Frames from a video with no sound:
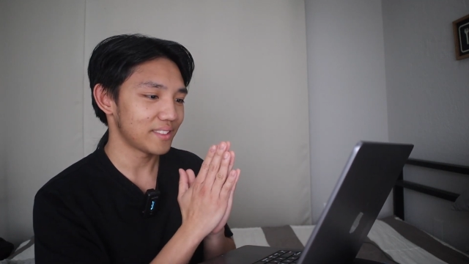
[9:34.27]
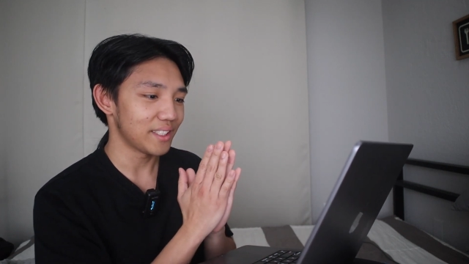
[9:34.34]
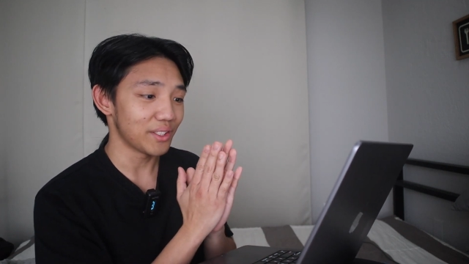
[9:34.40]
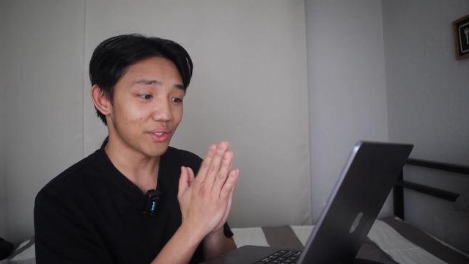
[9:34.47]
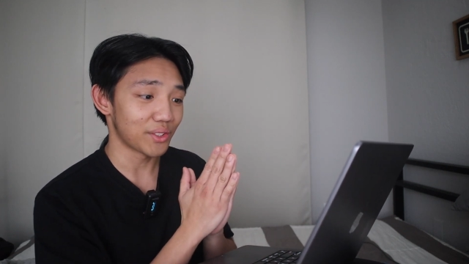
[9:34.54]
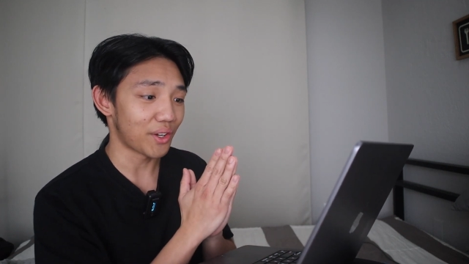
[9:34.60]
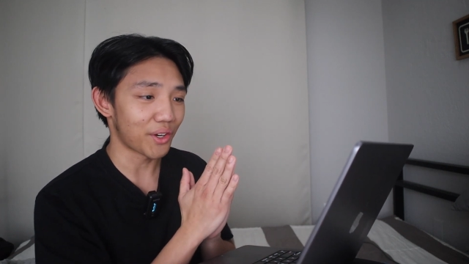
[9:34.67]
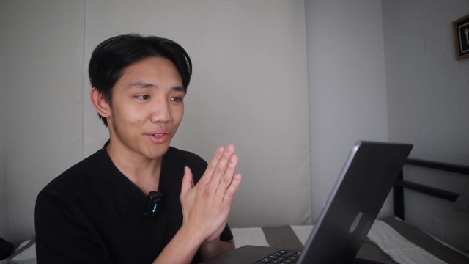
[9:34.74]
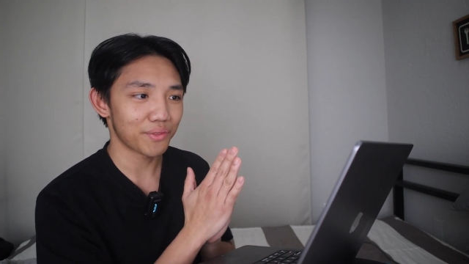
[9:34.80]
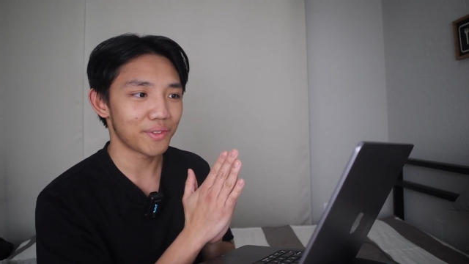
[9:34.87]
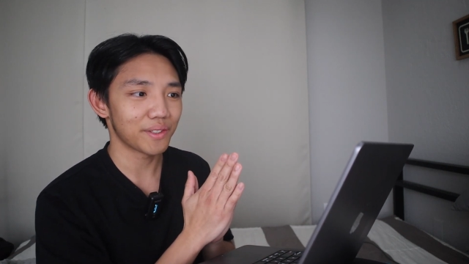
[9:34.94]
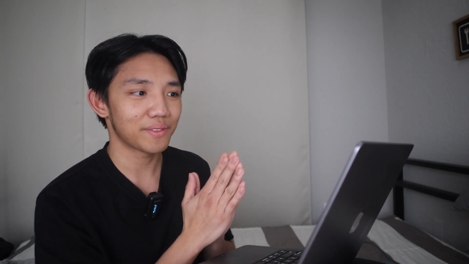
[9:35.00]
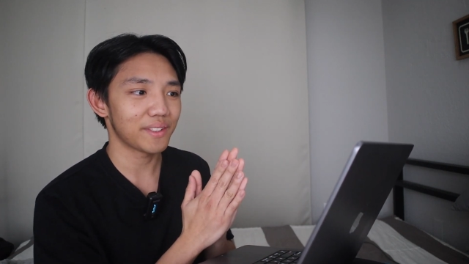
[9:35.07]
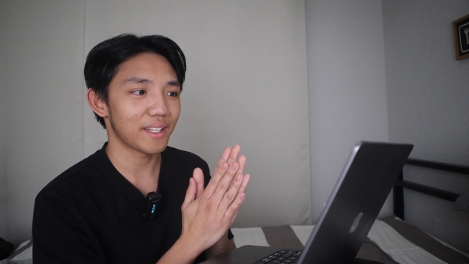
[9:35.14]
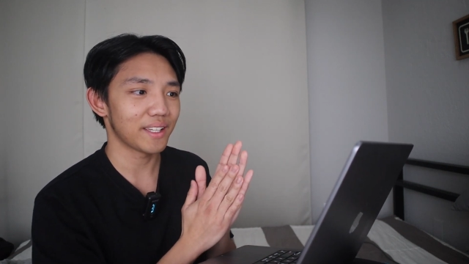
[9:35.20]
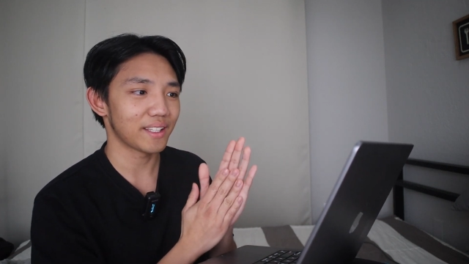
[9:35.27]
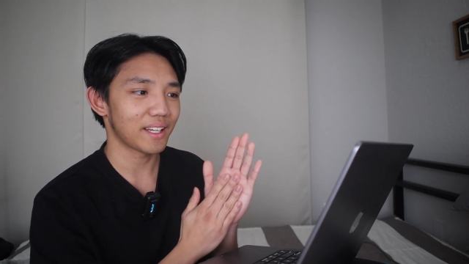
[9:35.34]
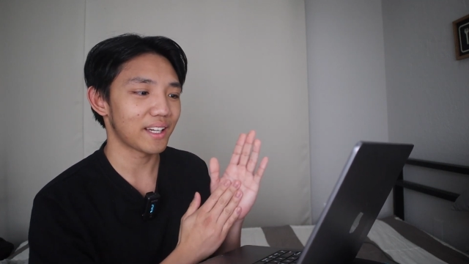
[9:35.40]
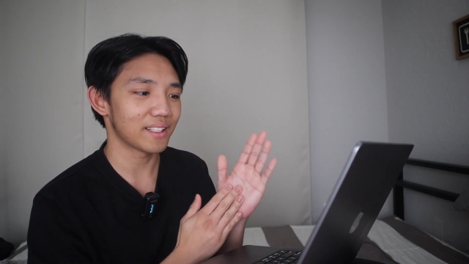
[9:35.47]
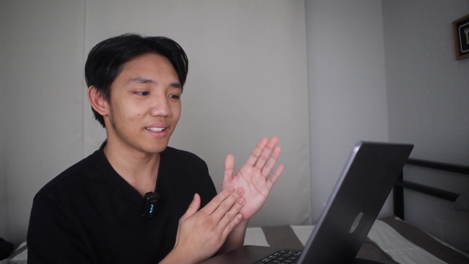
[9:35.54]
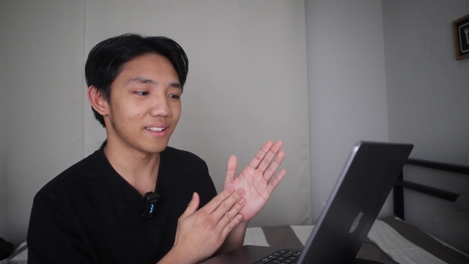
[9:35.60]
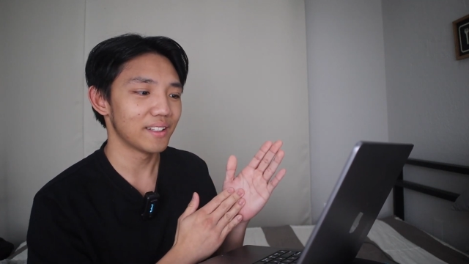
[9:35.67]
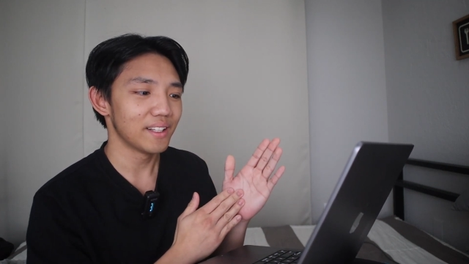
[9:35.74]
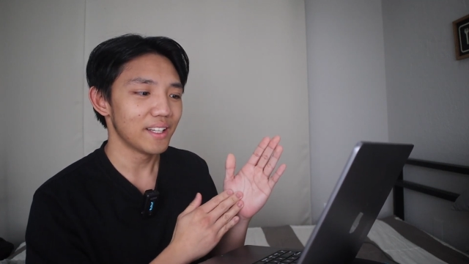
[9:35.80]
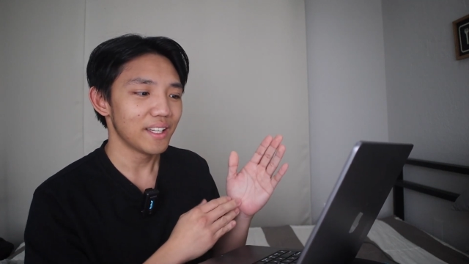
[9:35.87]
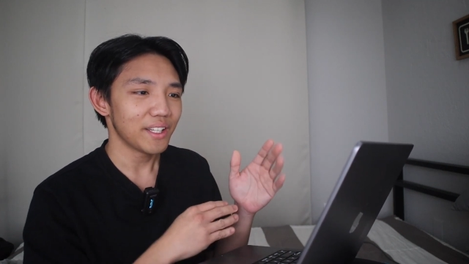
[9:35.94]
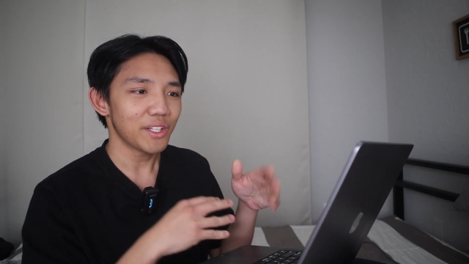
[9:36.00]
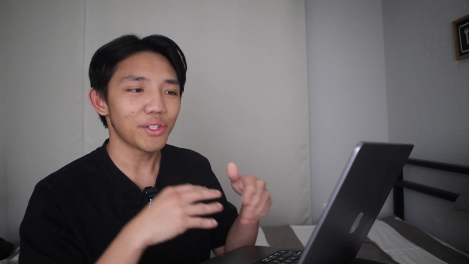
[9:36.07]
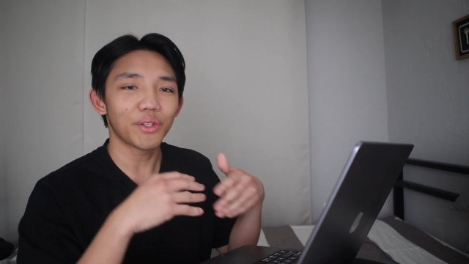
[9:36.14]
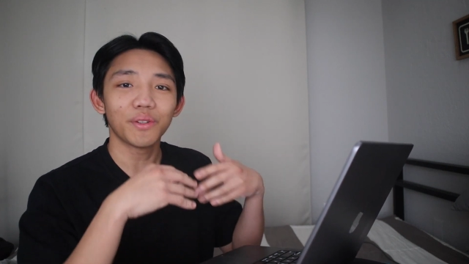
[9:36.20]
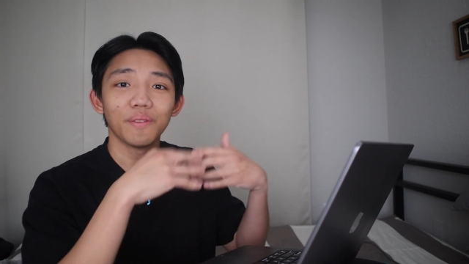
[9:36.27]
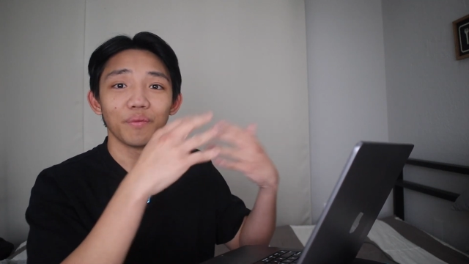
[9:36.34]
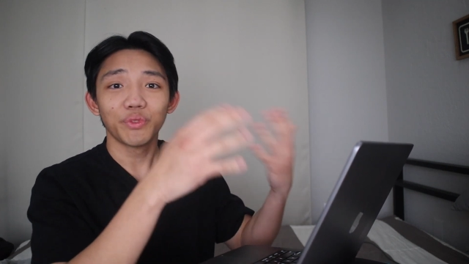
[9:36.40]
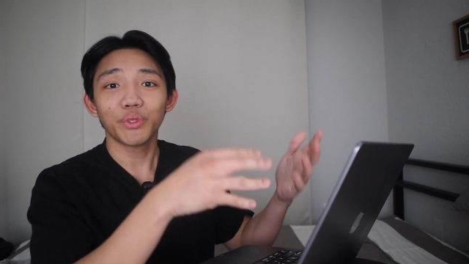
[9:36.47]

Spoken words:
you know, the R50 and kind of, you know,